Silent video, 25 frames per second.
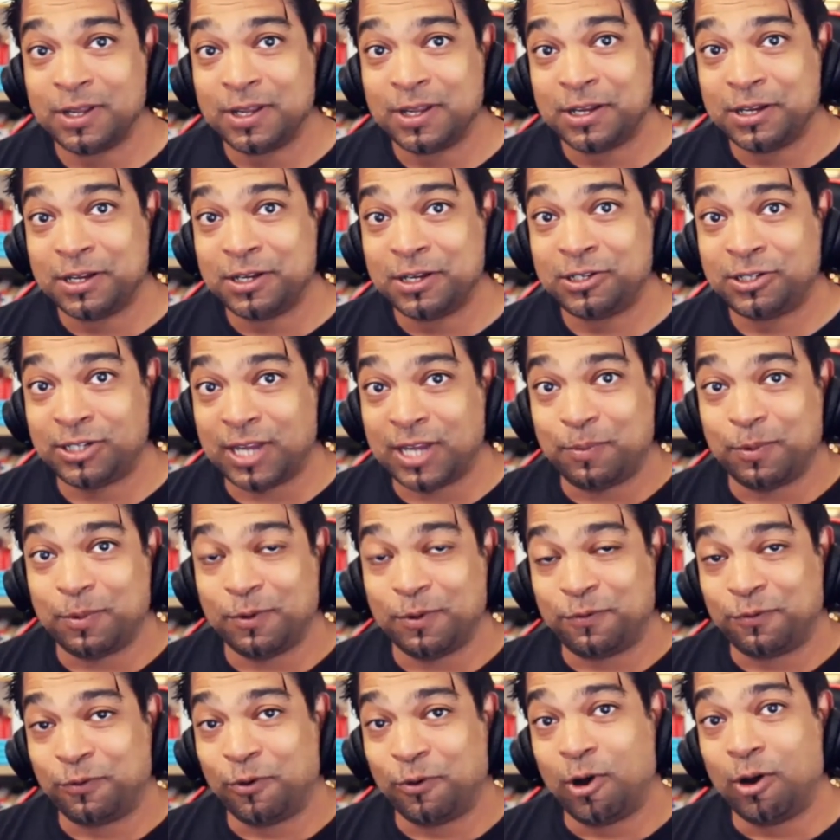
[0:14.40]
shape
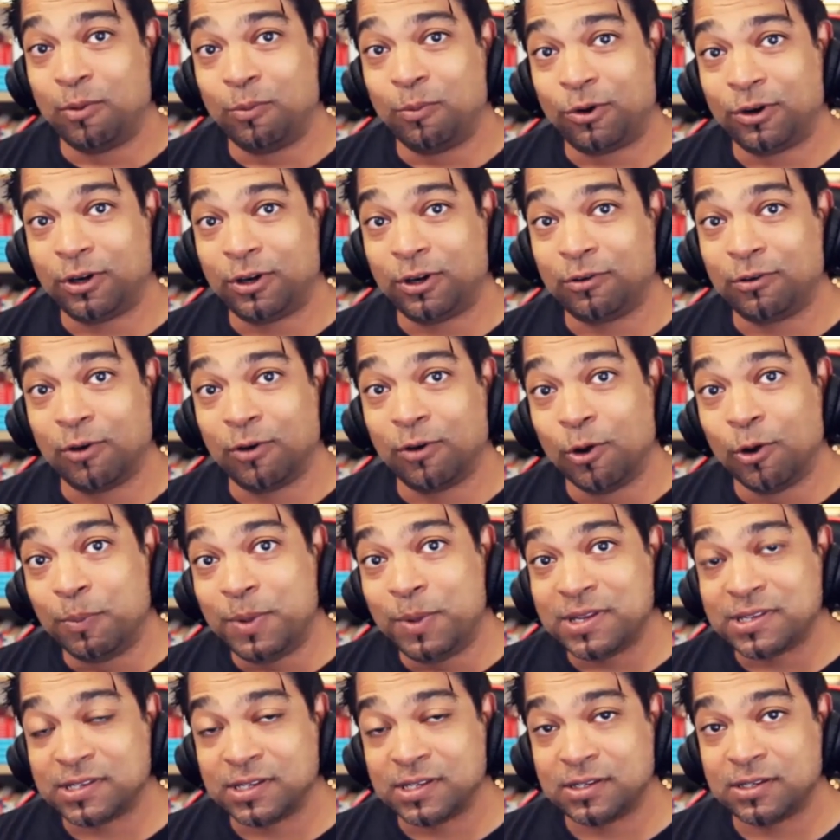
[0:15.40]
or form want to grow
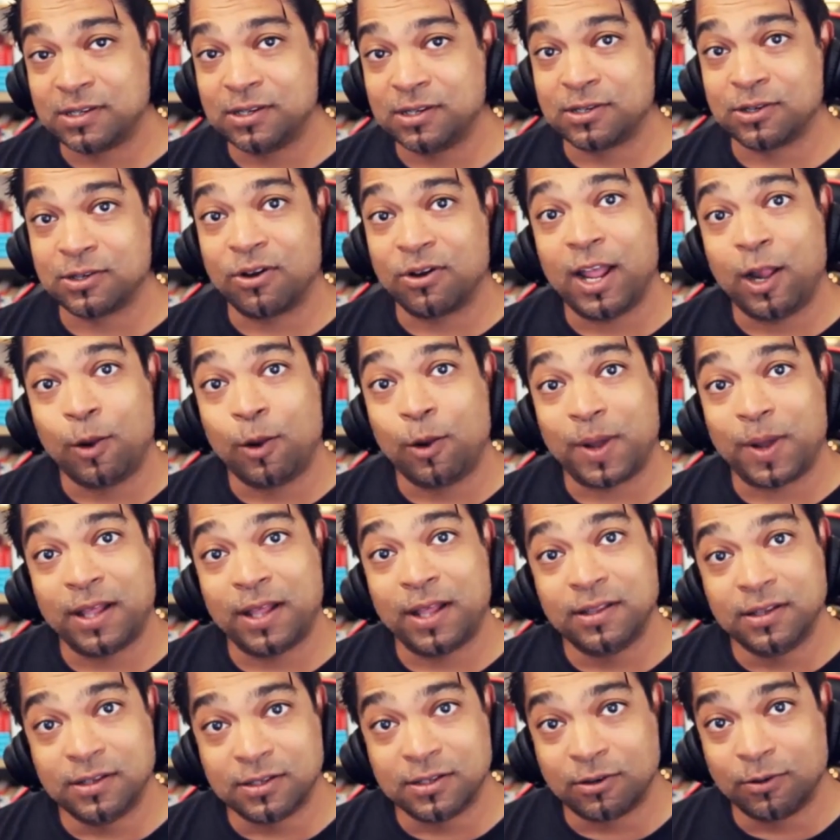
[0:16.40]
businesses or help
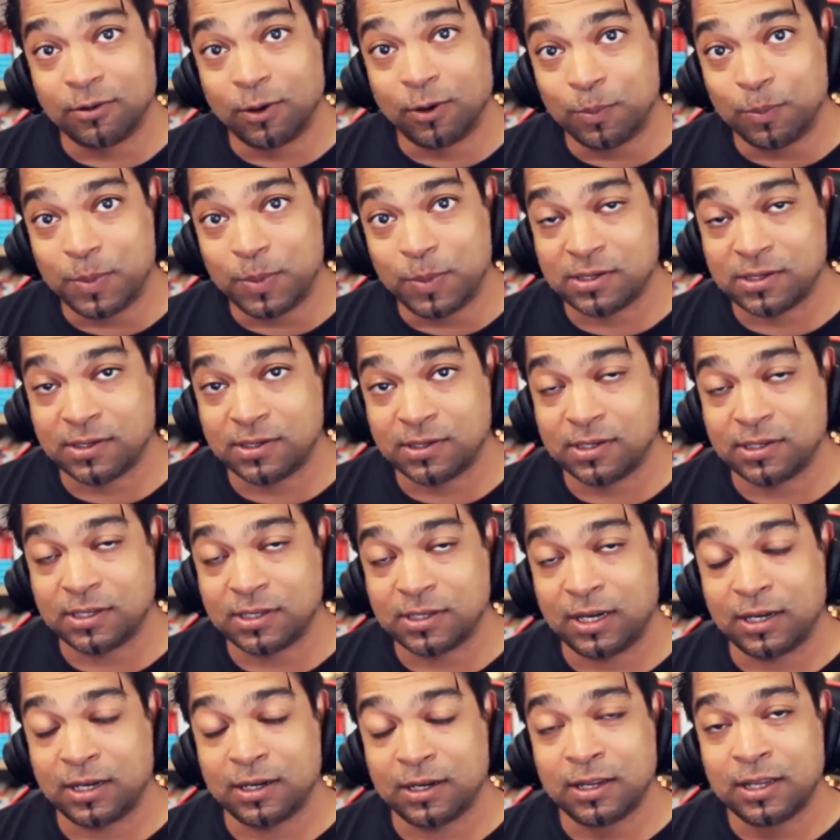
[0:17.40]
others grow businesses.
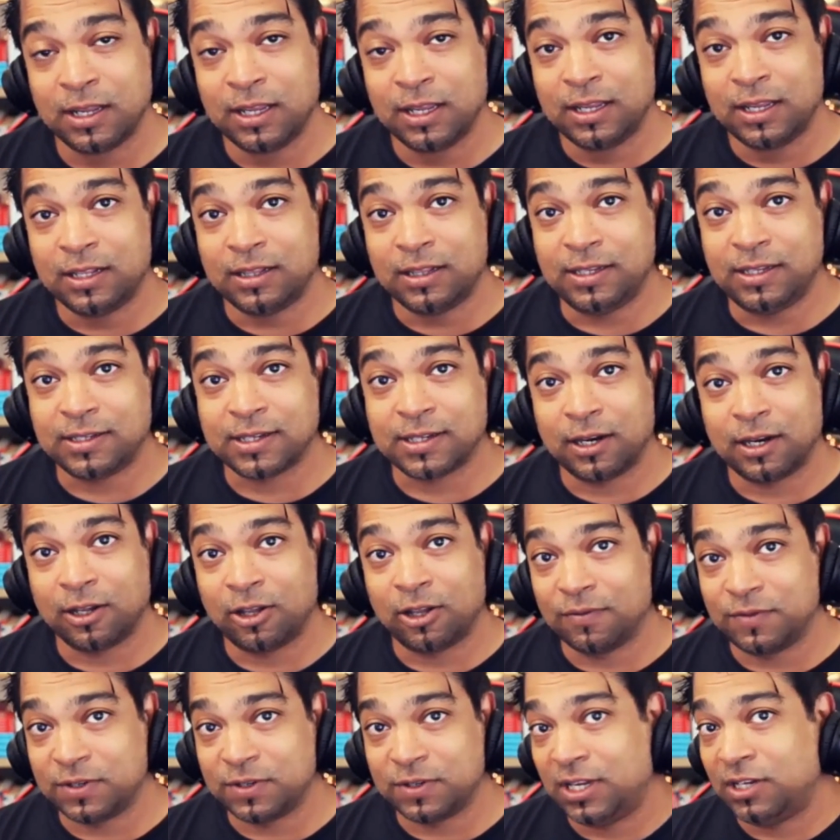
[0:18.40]
And these kind of
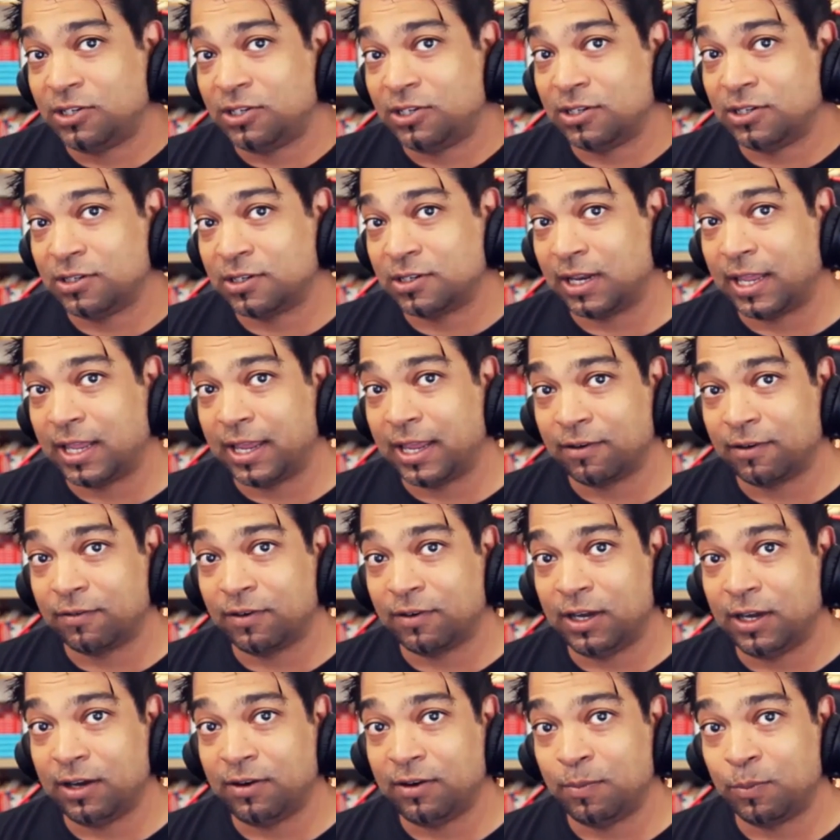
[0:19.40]
conversations are like
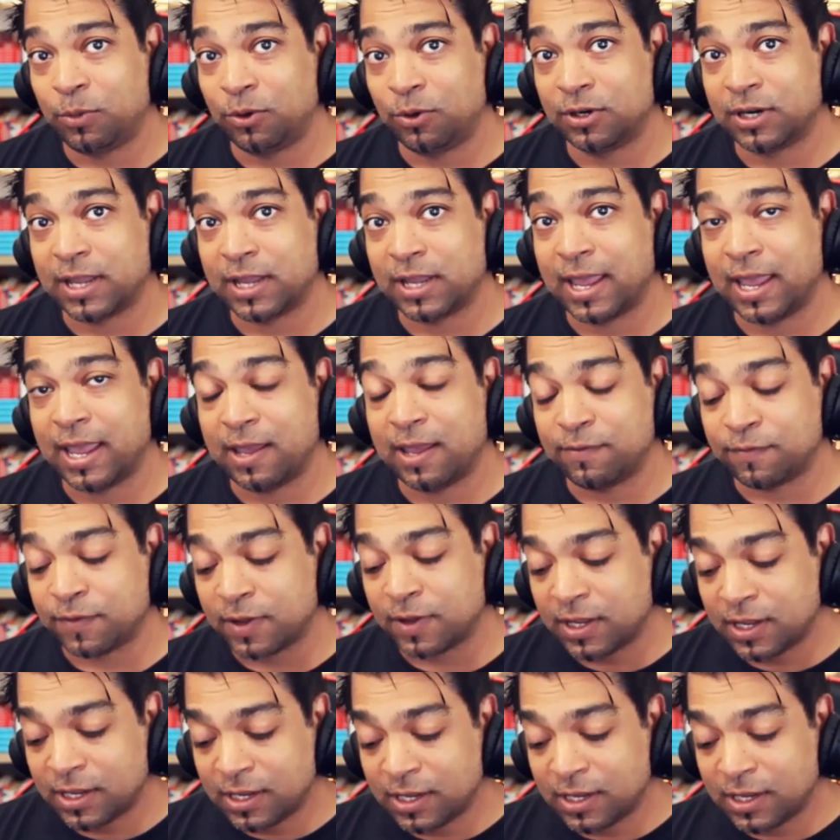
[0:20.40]
really important to have.